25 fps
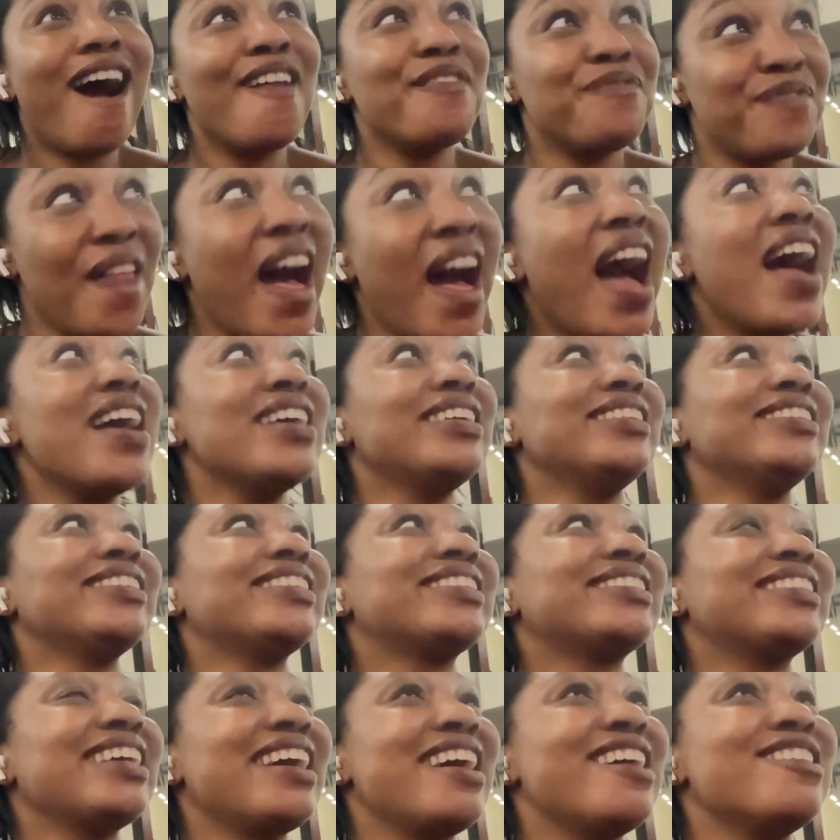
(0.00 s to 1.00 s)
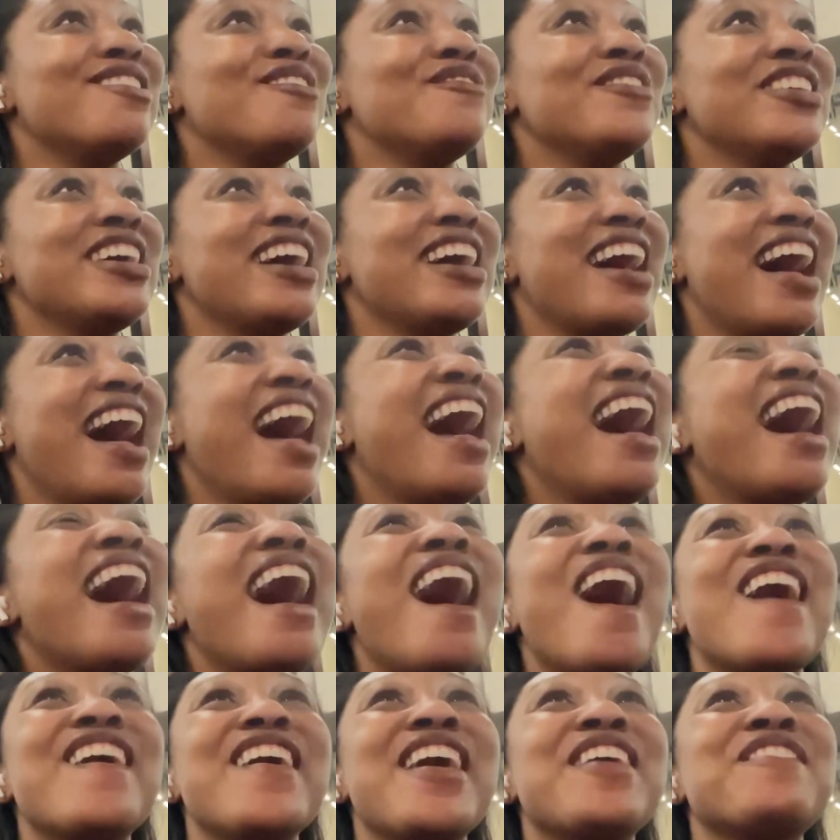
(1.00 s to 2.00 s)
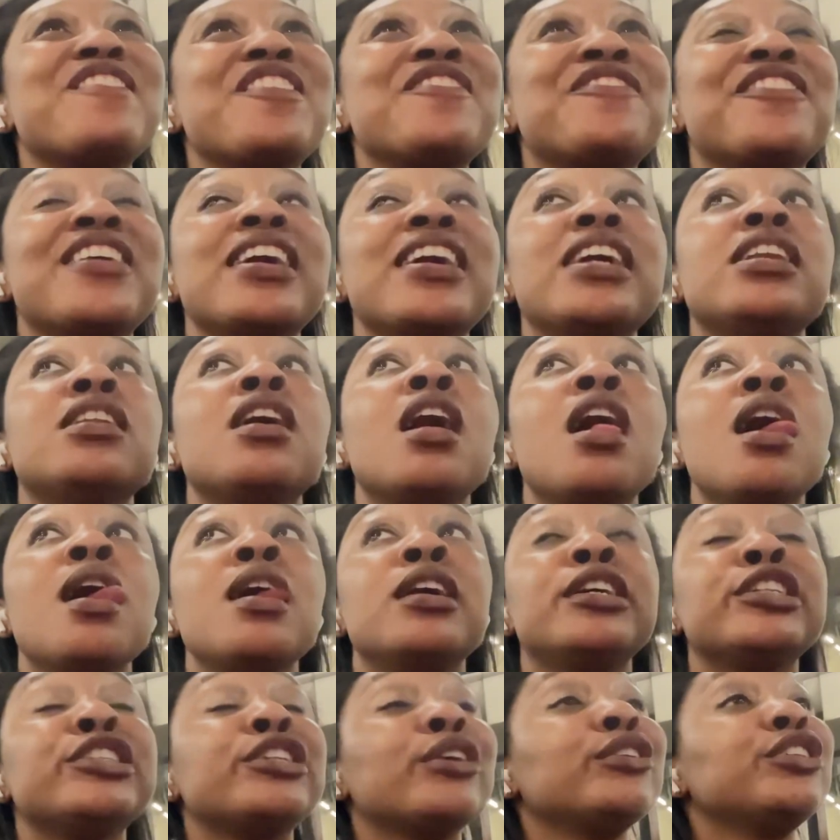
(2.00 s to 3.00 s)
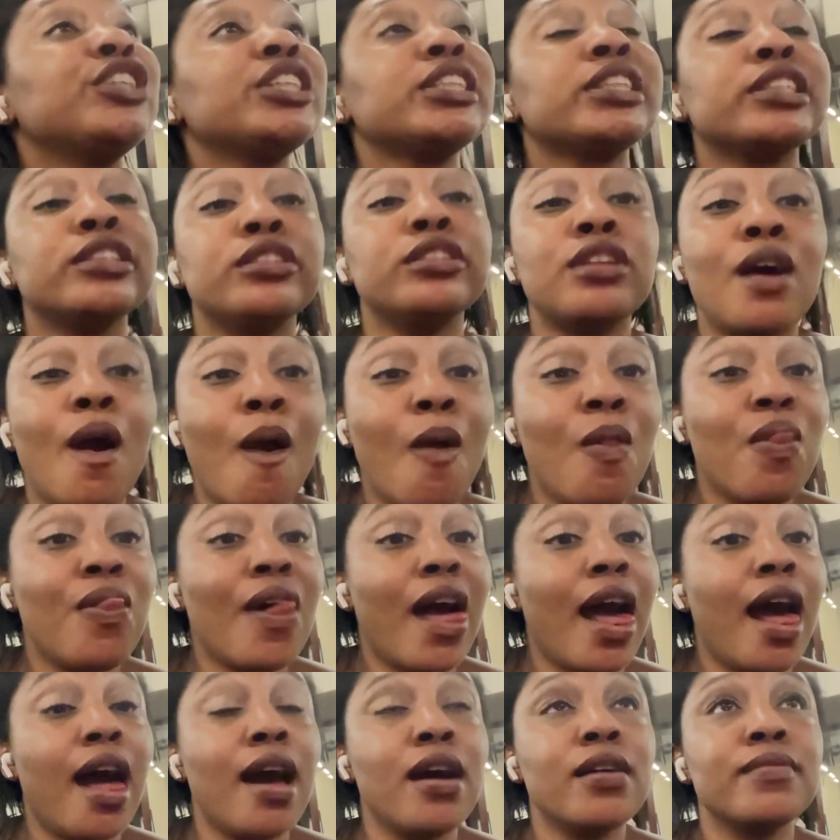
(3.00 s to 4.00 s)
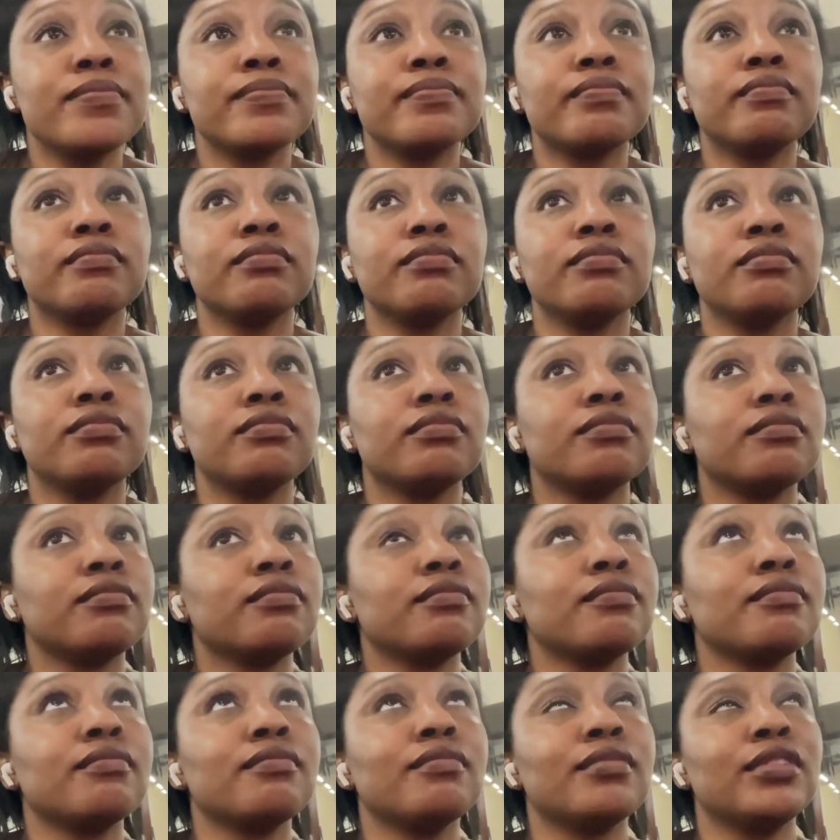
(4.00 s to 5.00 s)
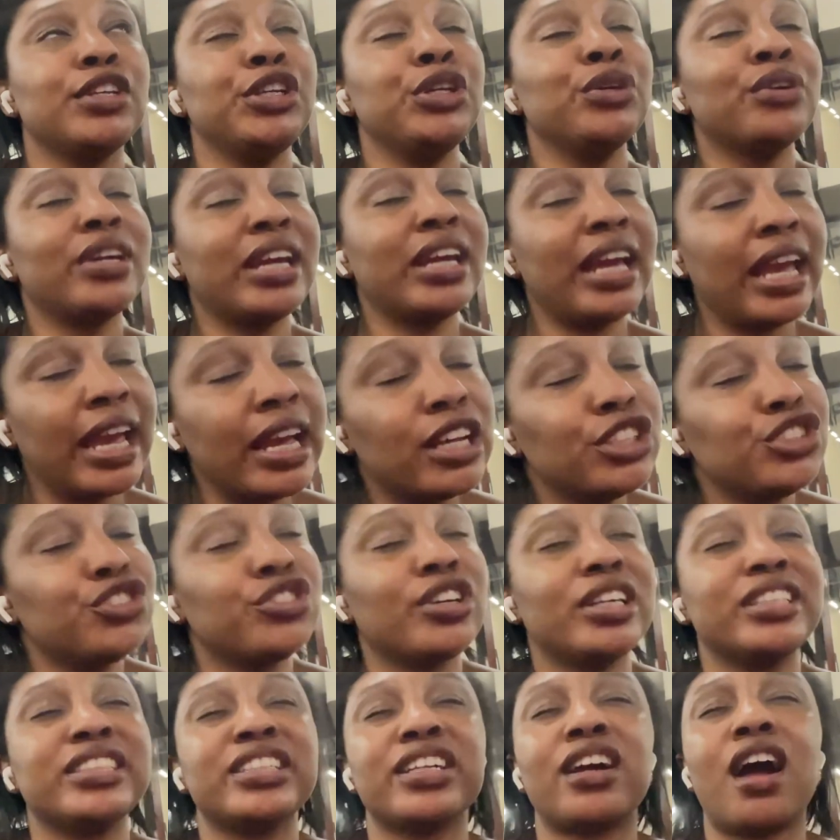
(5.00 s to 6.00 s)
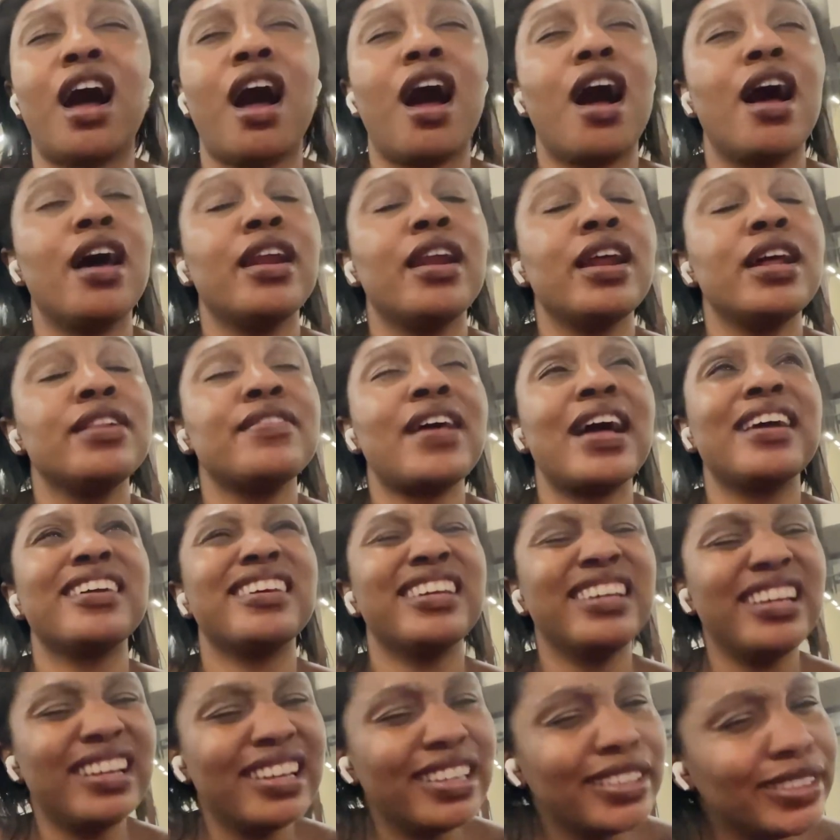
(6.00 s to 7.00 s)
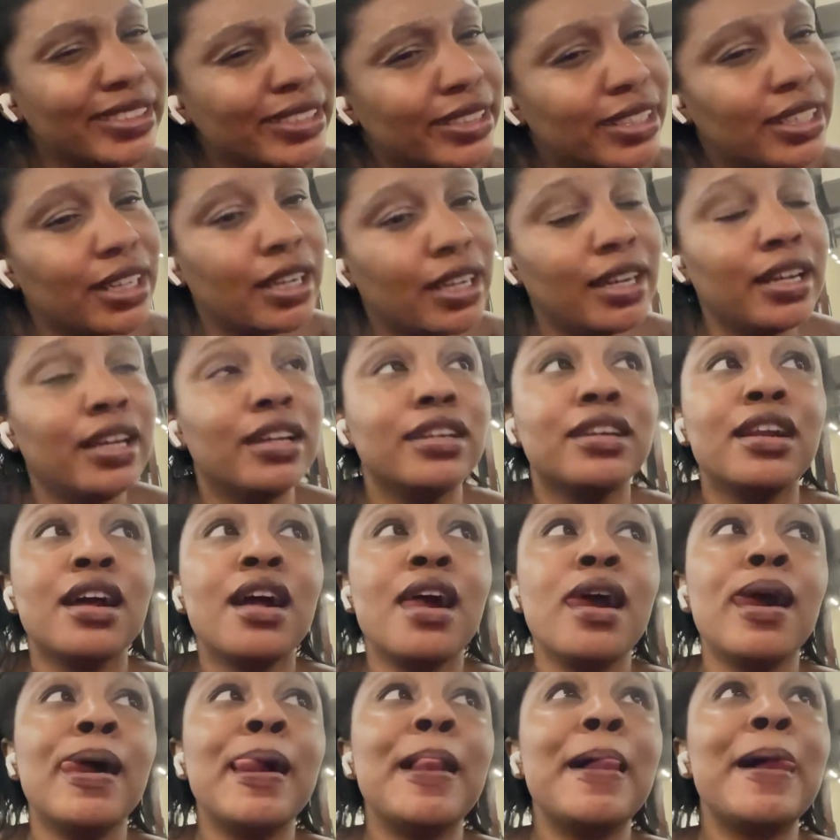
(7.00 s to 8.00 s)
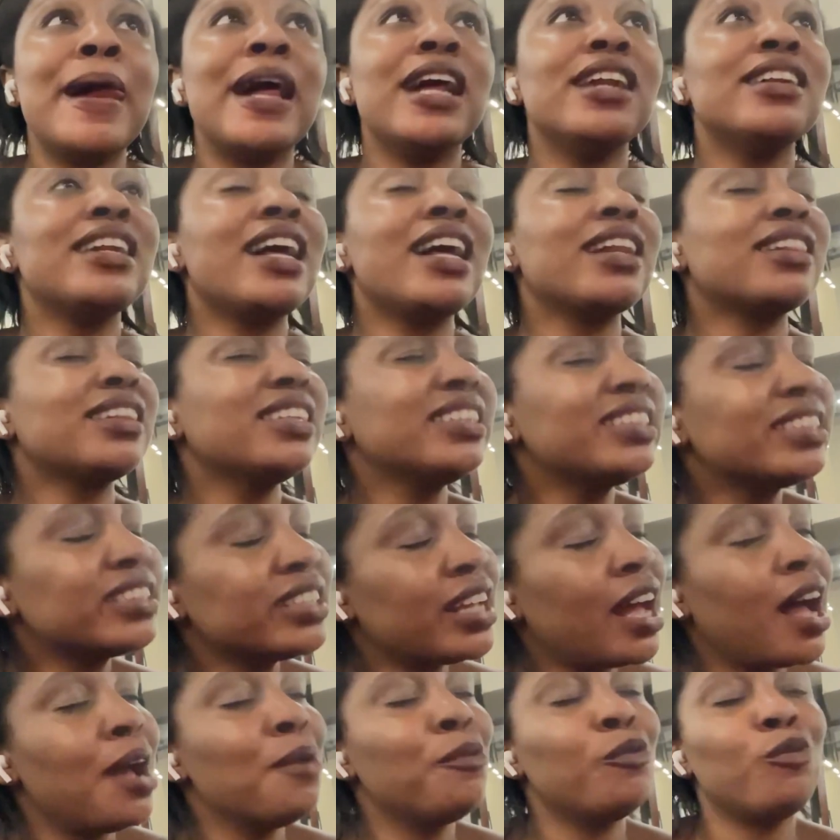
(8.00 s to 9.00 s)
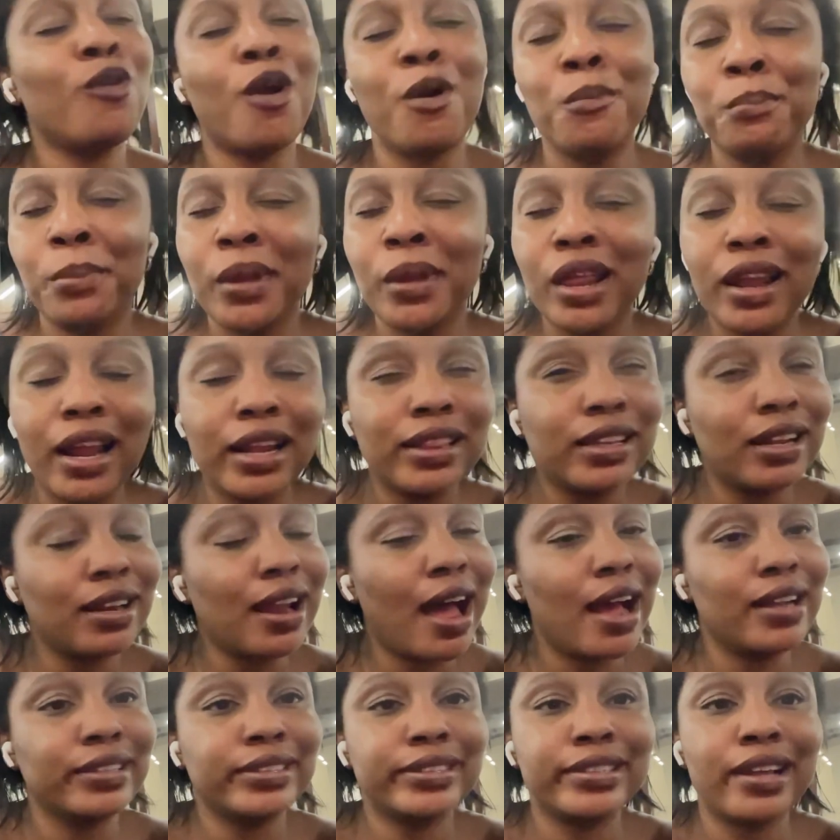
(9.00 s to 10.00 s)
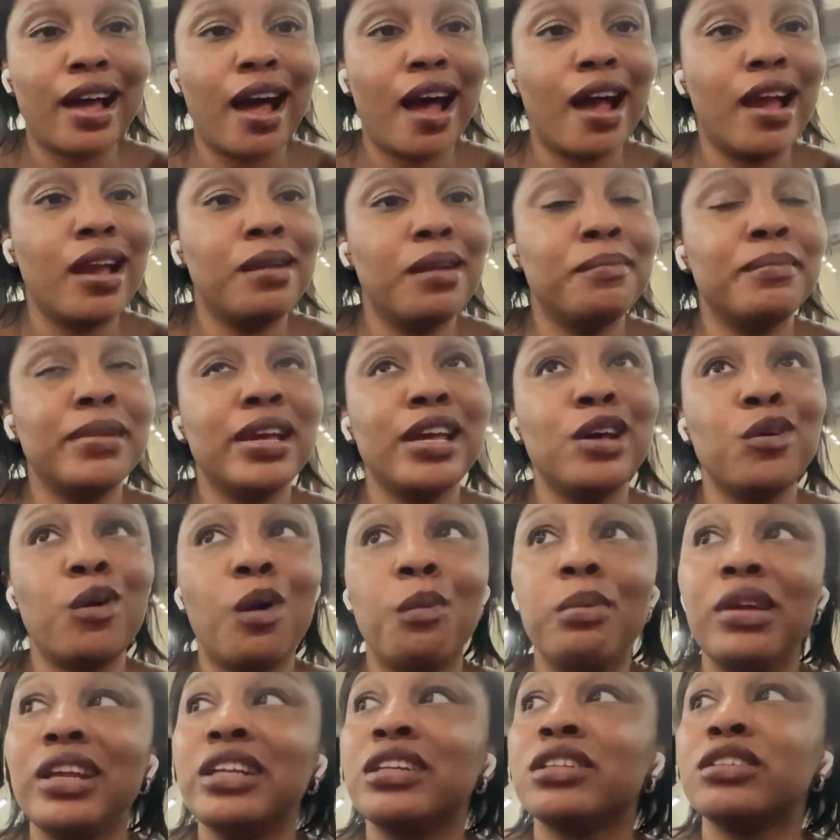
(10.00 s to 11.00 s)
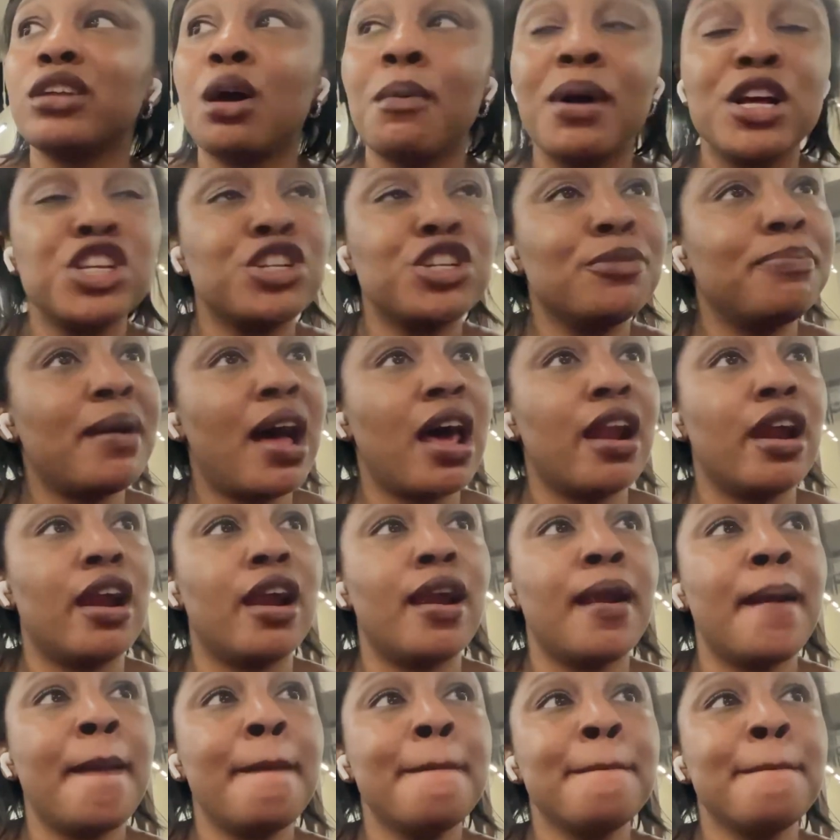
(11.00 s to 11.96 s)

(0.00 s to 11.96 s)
That is the end of it. All right, my friend. So just know that you can trust God and that He is good, and that this time won't be like the last time. It will be so much better.